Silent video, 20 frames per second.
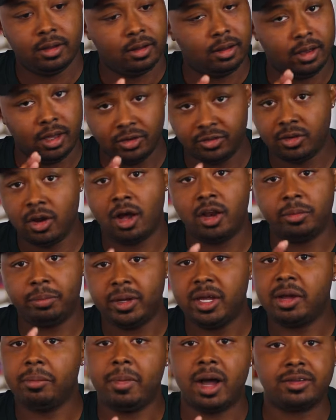It's gonna
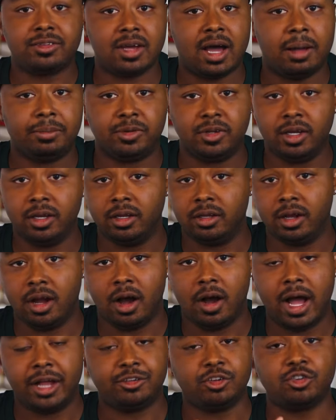be in my top 10,
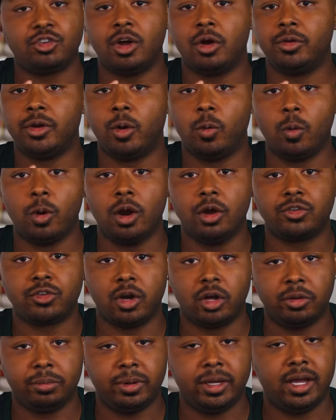y'all. I just don't know where it's
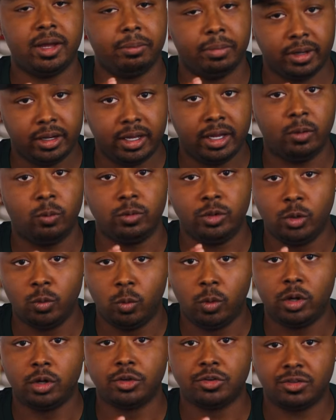gonna be at, but you
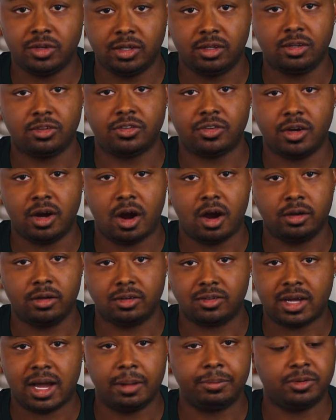will see this cigar in the
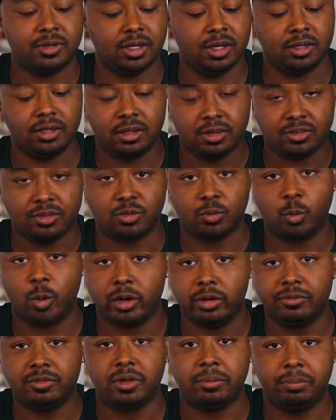top 10. This is
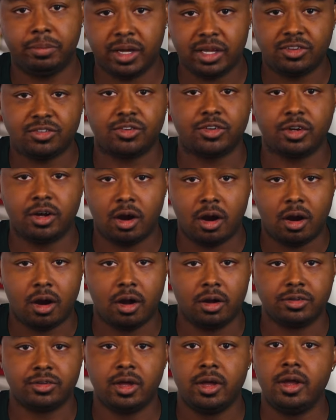one of the best
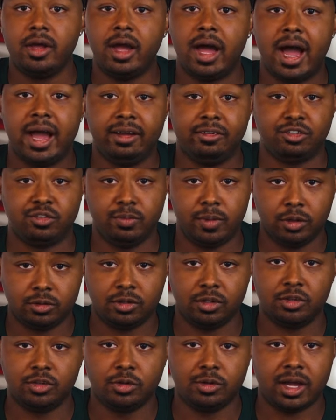cigars I have smoked
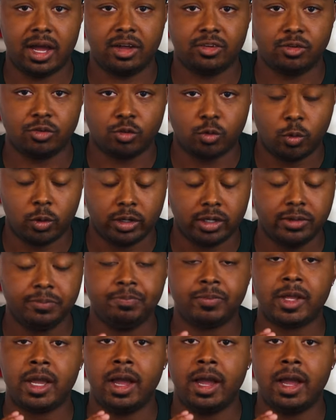in 2020.